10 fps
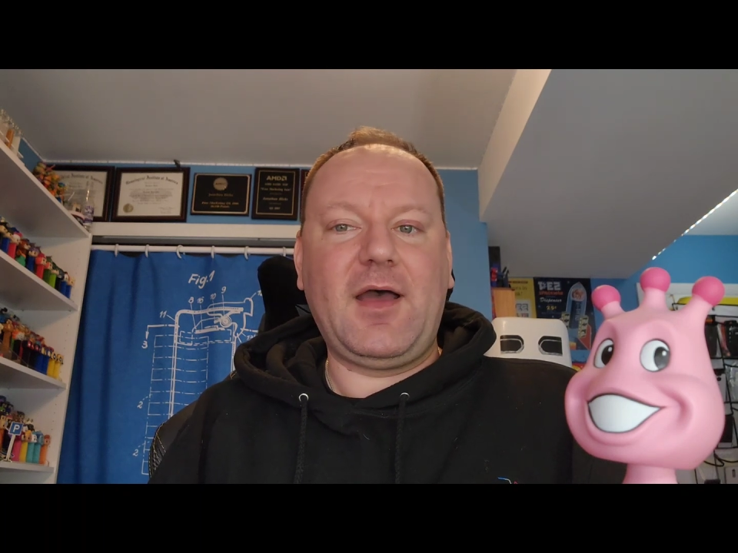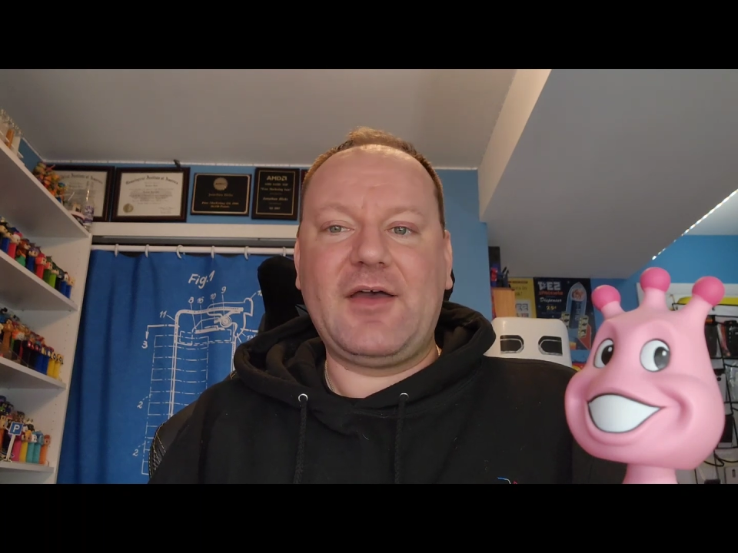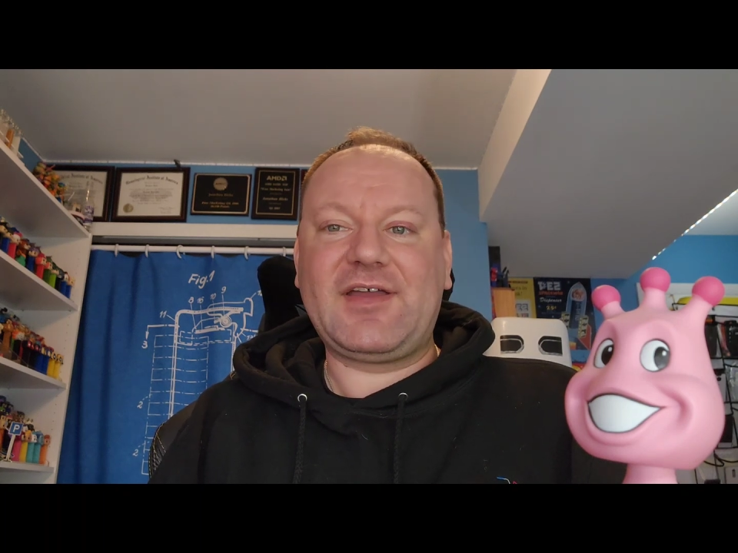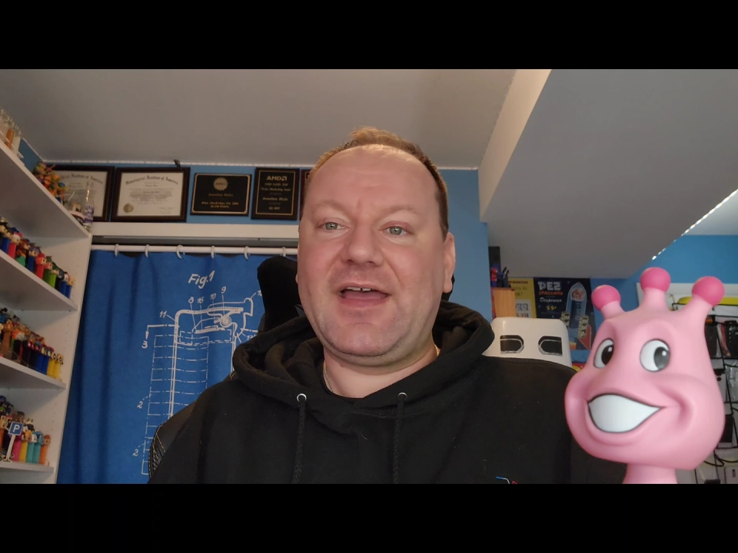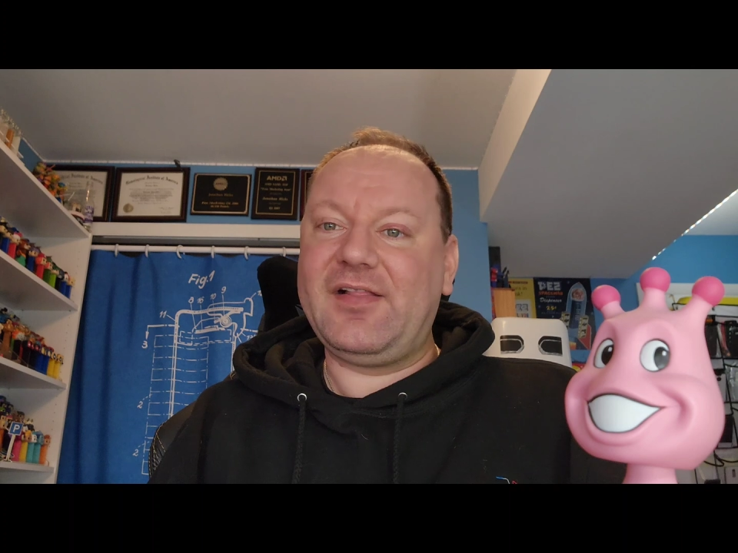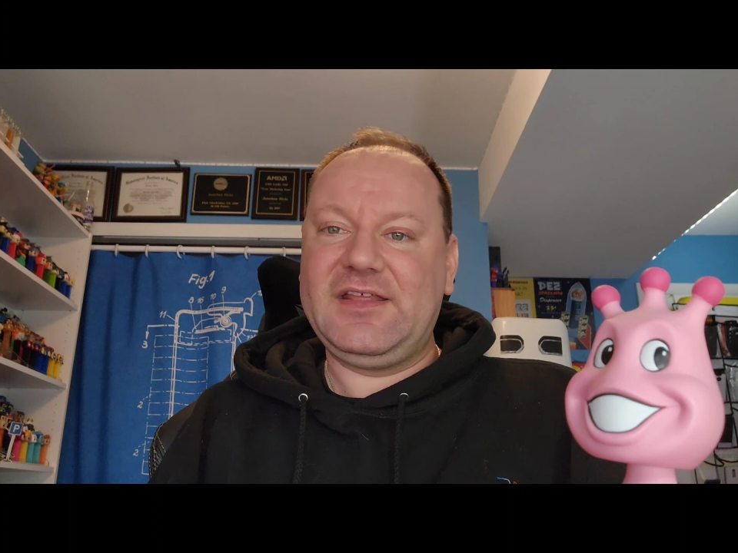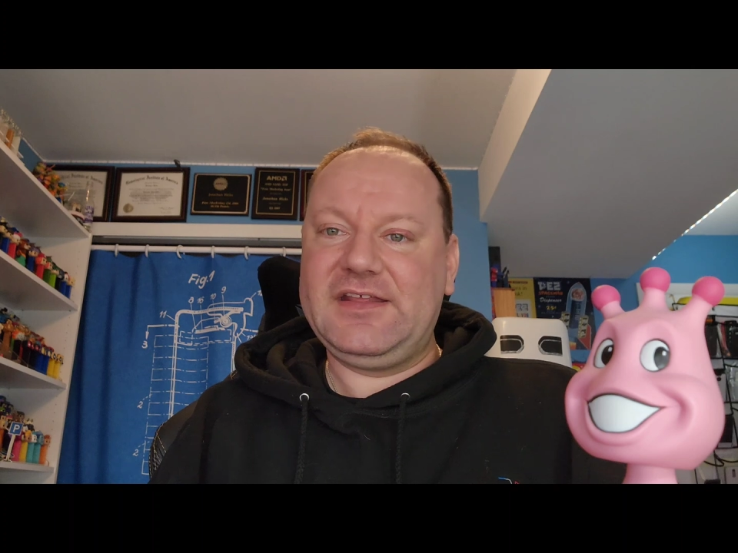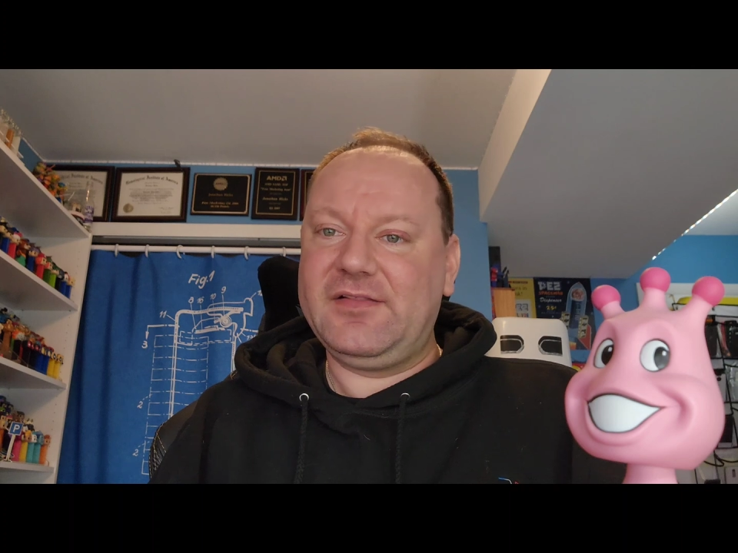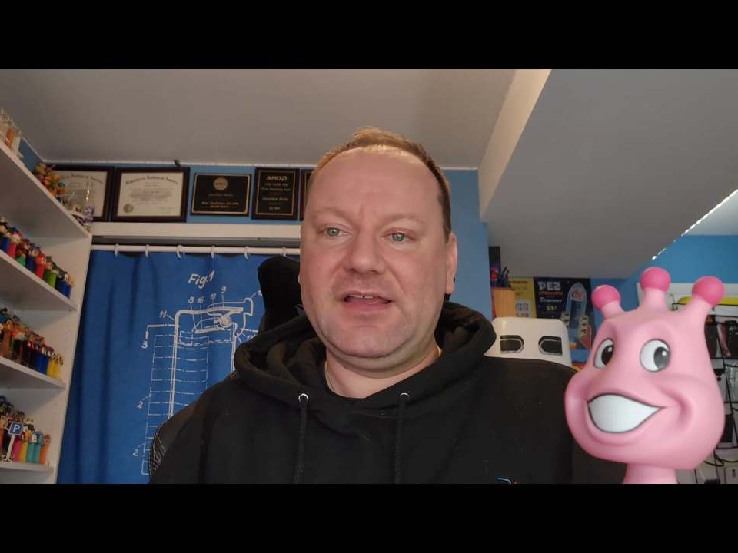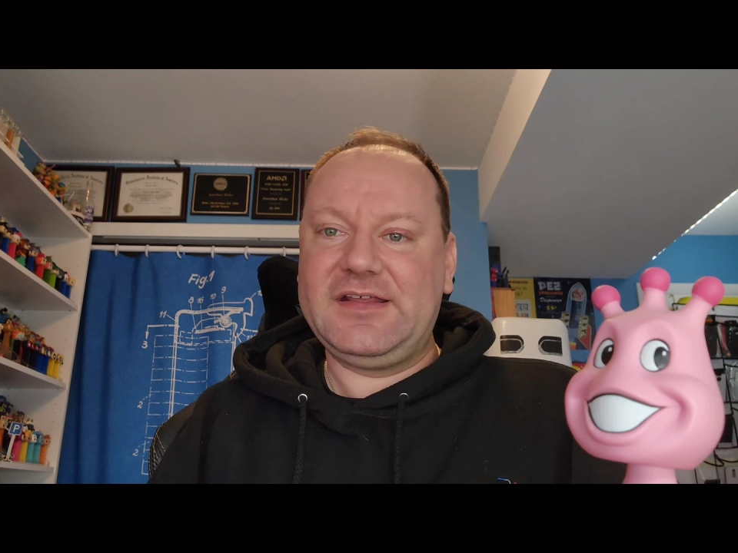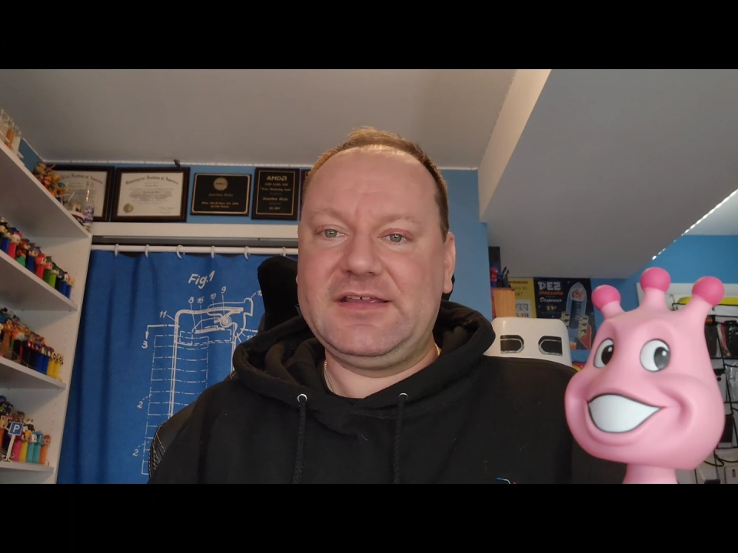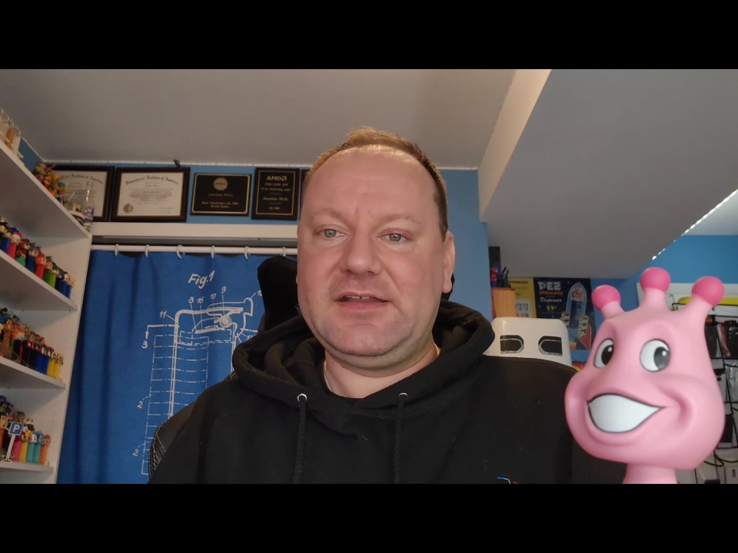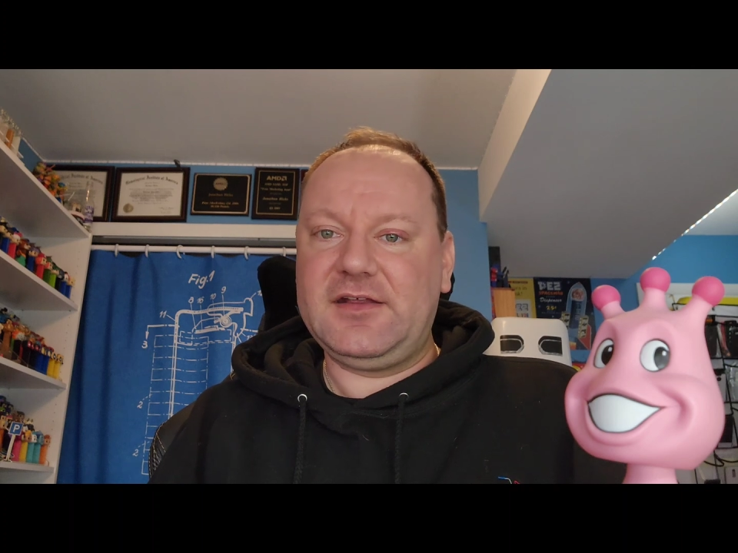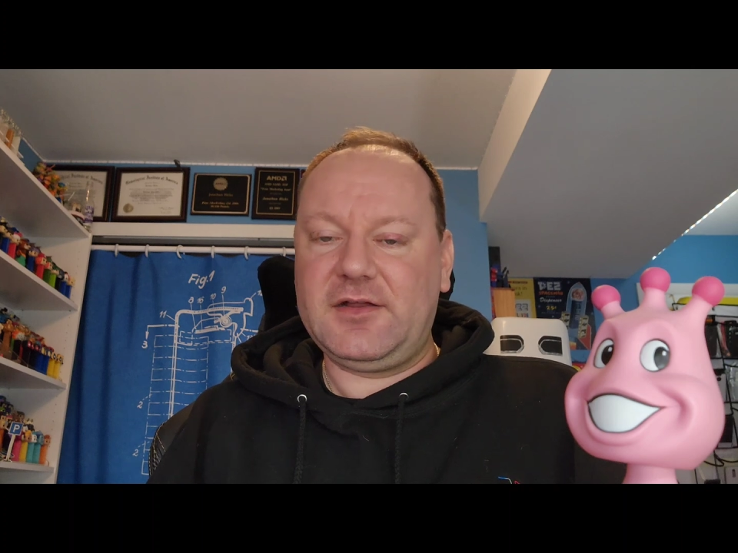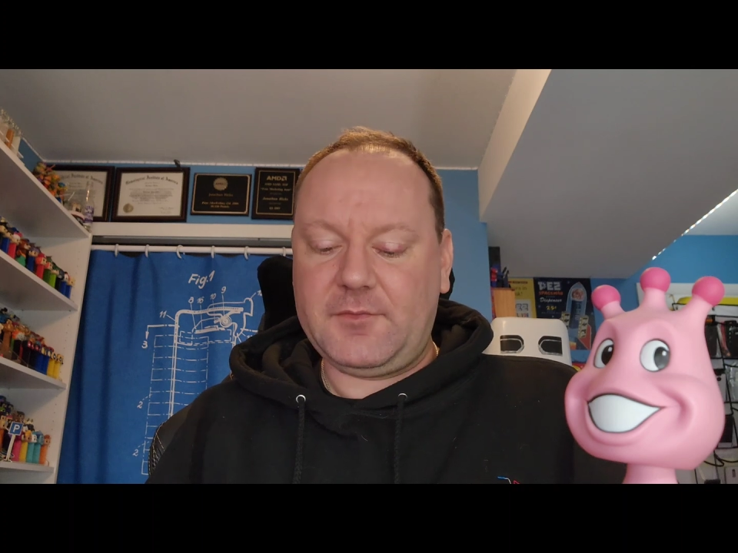I've got LED lighting in
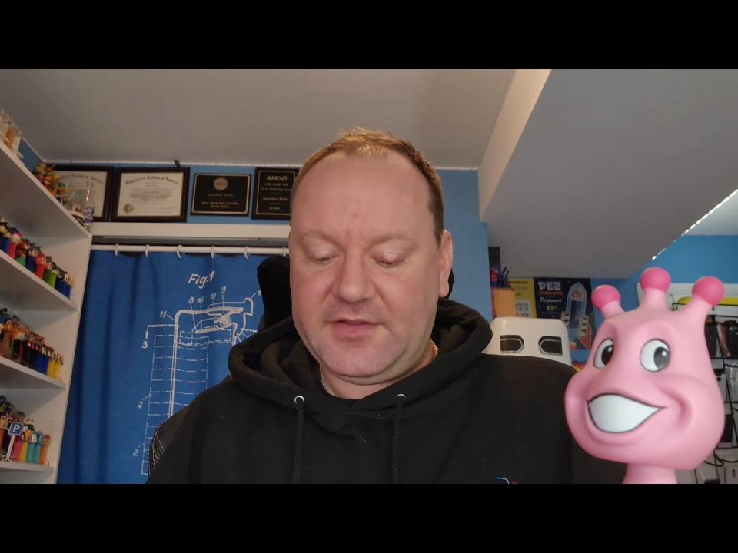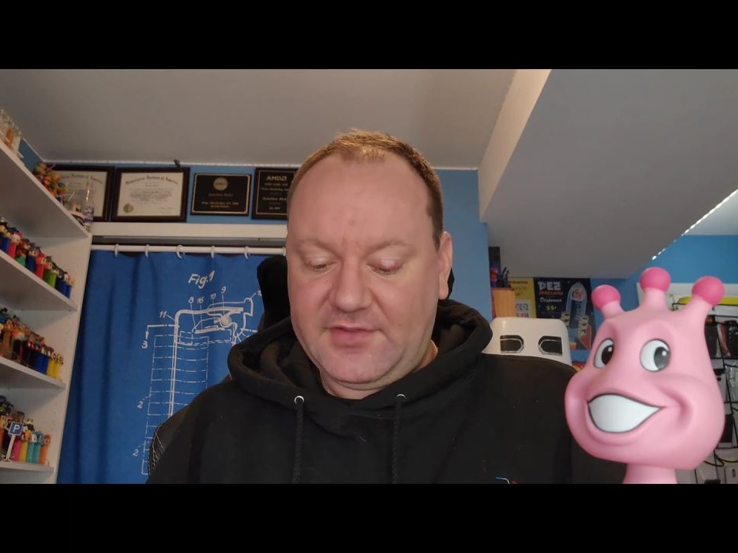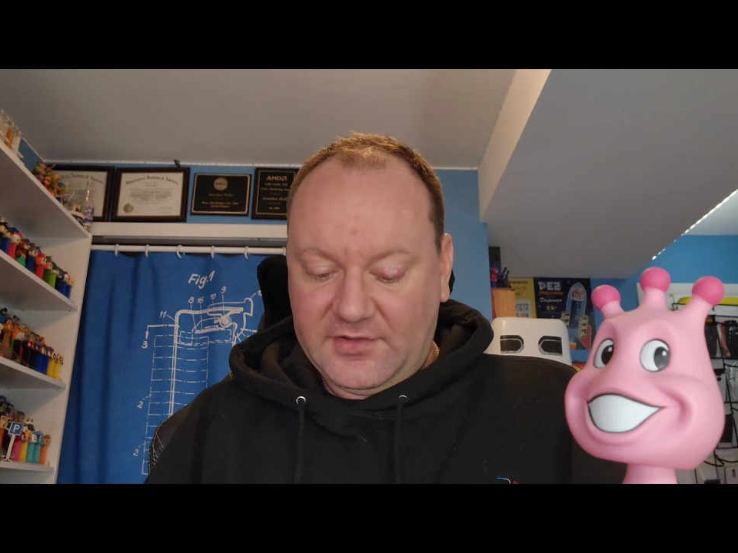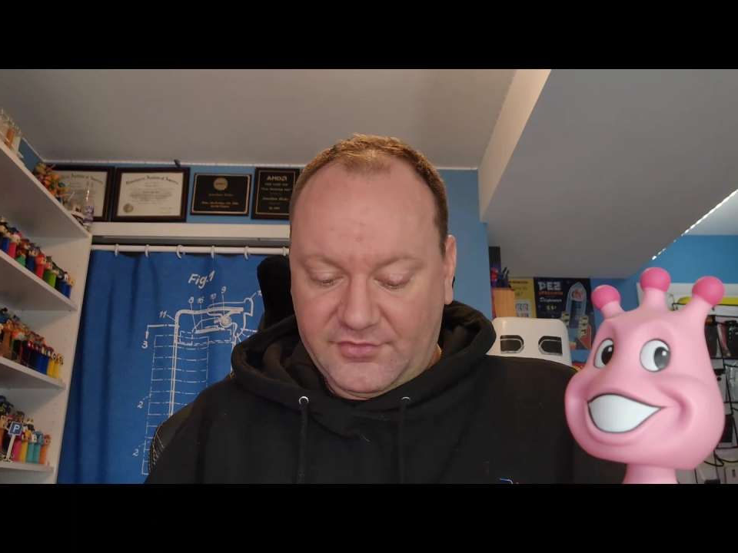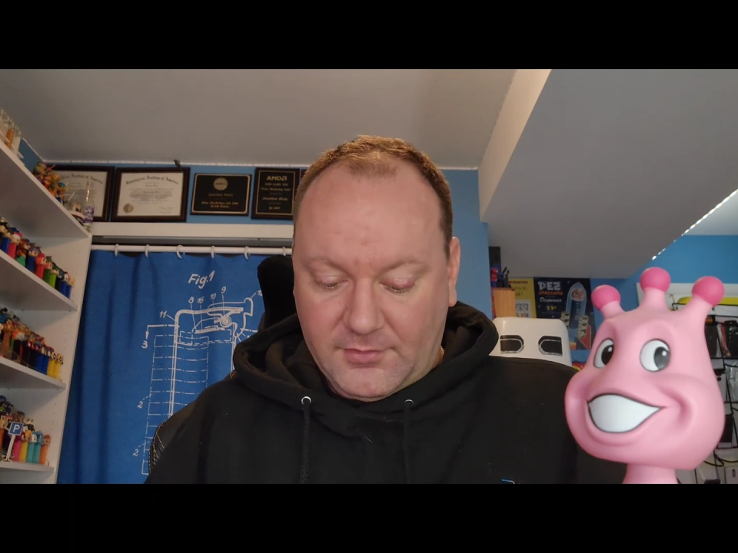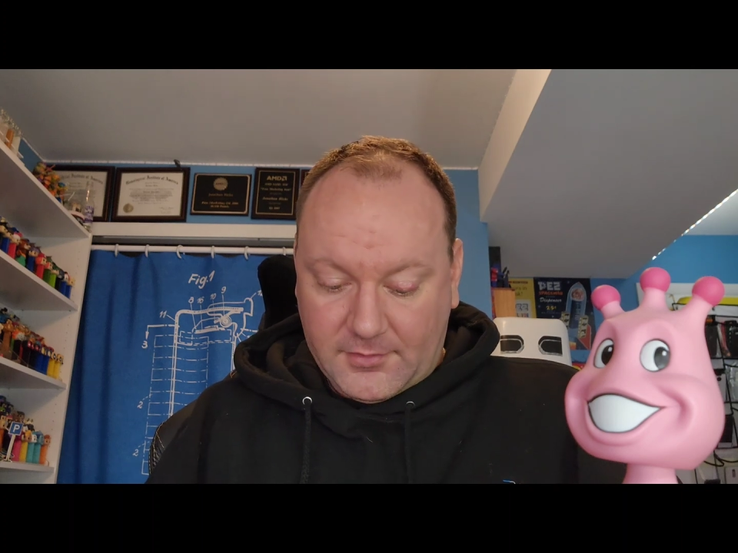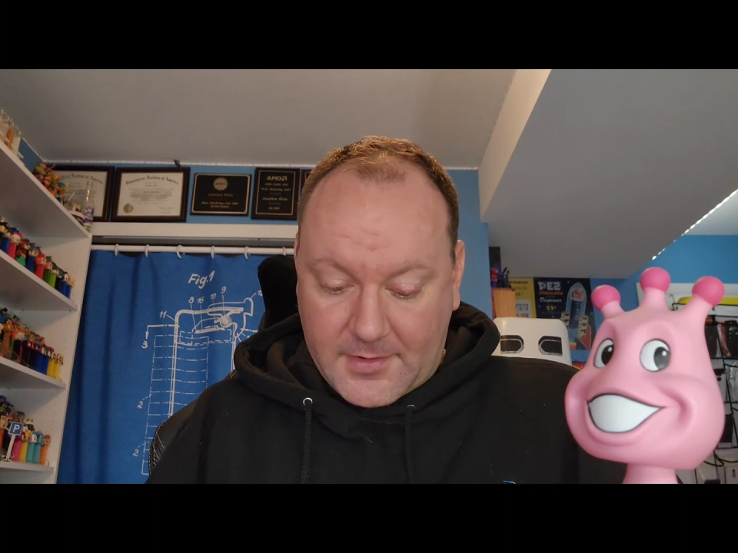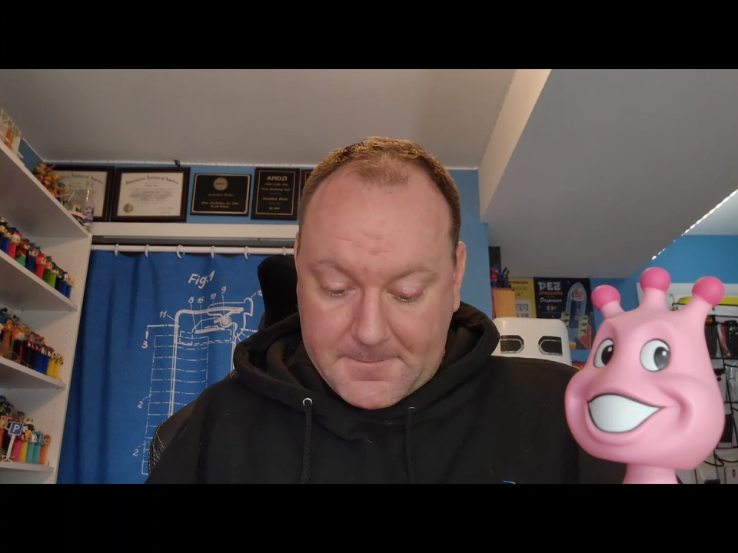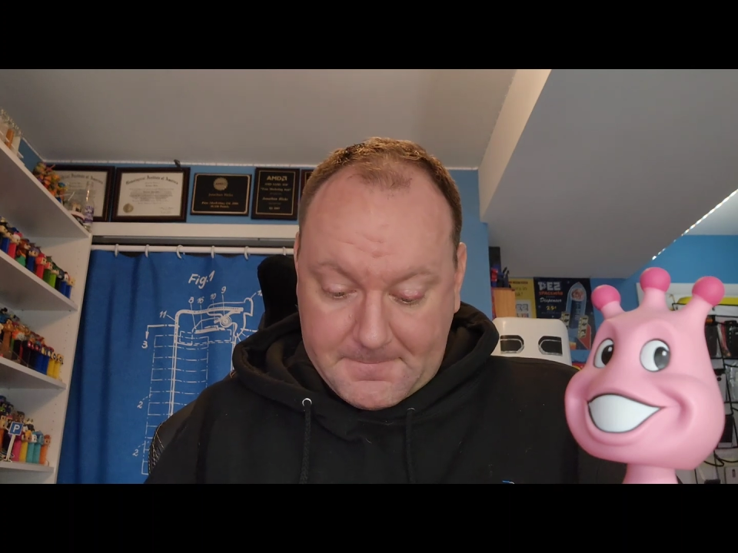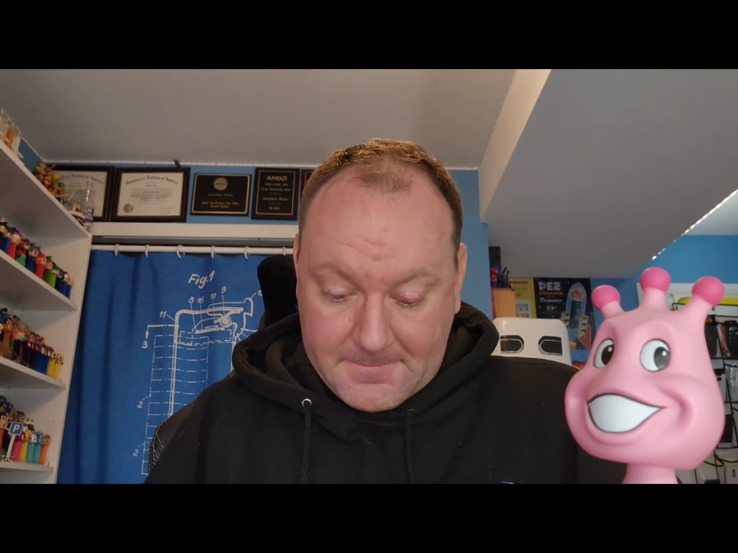here. My tank's still all right.